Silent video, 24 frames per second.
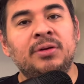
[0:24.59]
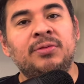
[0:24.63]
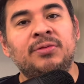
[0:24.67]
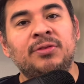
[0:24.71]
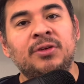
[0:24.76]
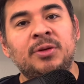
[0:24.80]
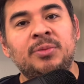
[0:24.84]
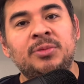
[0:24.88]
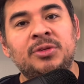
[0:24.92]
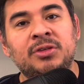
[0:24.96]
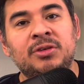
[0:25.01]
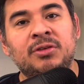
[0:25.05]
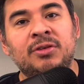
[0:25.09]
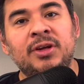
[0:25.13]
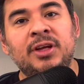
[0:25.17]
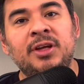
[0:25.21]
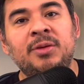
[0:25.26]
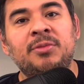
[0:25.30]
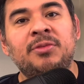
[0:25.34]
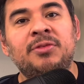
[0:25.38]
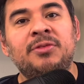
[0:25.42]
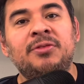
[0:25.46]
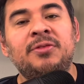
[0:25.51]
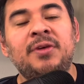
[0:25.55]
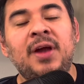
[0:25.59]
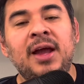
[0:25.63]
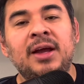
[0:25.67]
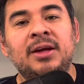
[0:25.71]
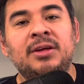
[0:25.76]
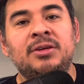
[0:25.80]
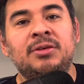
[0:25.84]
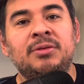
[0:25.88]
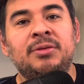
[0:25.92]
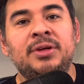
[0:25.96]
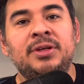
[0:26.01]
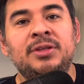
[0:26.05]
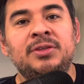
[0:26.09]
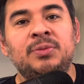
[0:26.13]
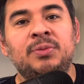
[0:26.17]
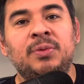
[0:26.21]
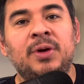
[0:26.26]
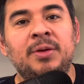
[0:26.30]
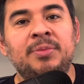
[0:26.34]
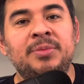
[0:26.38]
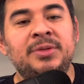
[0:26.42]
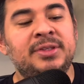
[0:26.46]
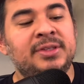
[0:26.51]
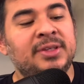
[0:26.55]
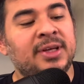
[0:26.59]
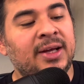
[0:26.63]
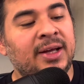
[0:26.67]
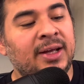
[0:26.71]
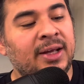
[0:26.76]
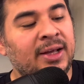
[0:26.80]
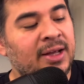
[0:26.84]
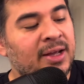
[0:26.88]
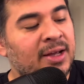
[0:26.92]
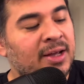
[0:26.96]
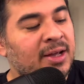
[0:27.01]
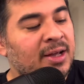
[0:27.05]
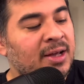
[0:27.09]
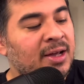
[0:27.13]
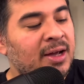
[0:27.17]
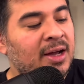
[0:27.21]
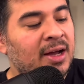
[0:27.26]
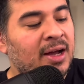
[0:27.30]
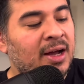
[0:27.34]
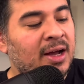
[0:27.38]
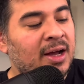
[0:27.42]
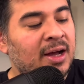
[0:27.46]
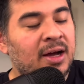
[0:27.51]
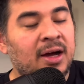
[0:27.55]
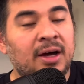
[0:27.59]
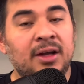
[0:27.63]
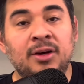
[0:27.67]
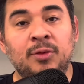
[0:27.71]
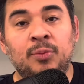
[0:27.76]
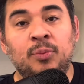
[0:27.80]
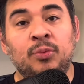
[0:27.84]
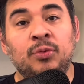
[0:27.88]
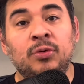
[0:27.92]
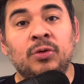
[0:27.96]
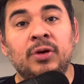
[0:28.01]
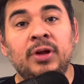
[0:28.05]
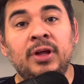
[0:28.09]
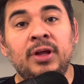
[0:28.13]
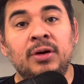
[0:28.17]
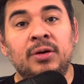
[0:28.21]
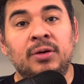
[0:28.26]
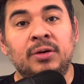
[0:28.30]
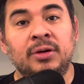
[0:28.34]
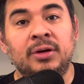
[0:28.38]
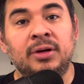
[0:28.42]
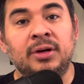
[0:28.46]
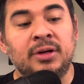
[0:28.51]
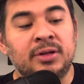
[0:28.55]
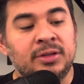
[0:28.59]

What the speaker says: from Scream Factory's website on a pre-order.